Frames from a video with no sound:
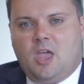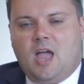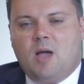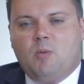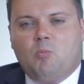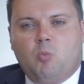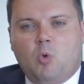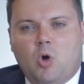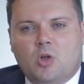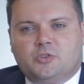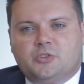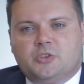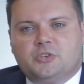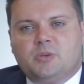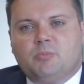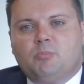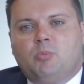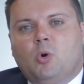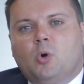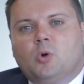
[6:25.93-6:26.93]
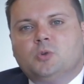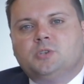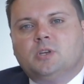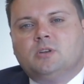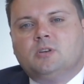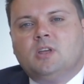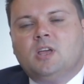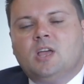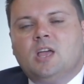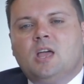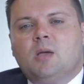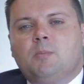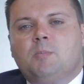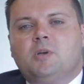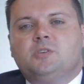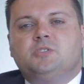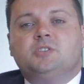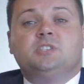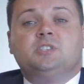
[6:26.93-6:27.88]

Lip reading: And want is important because